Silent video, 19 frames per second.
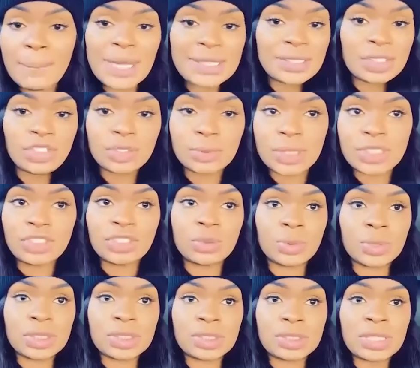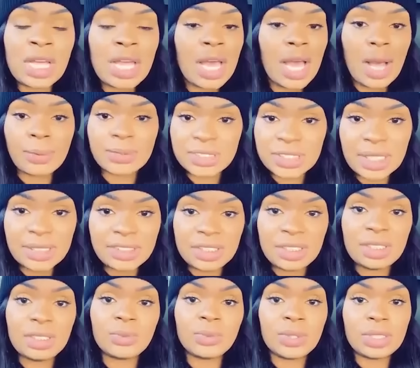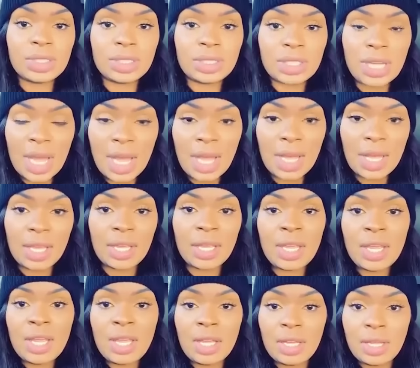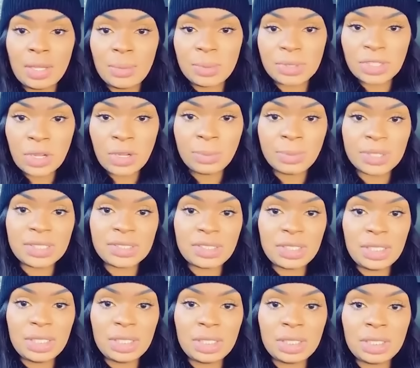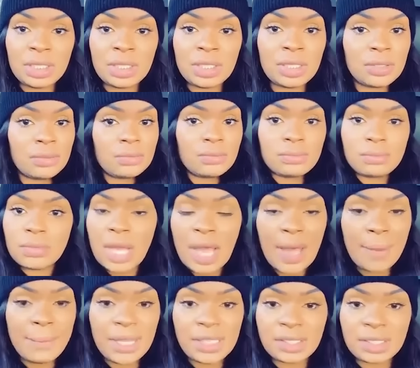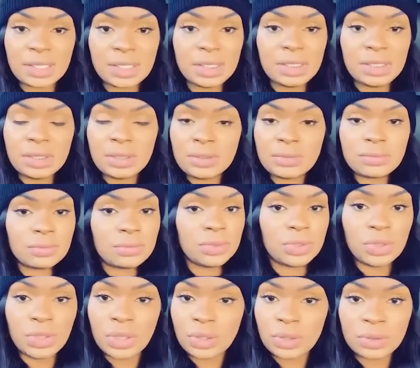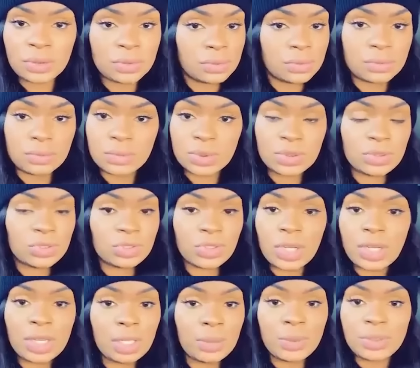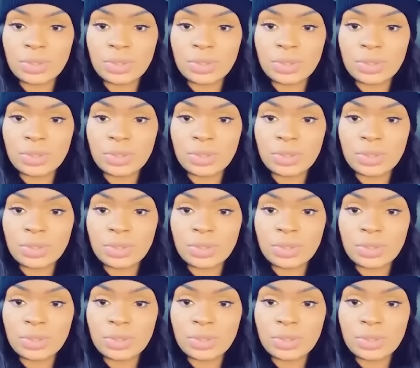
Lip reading: Situation was, I was 19 when I was homeless, and I basically, you know, was struggling with two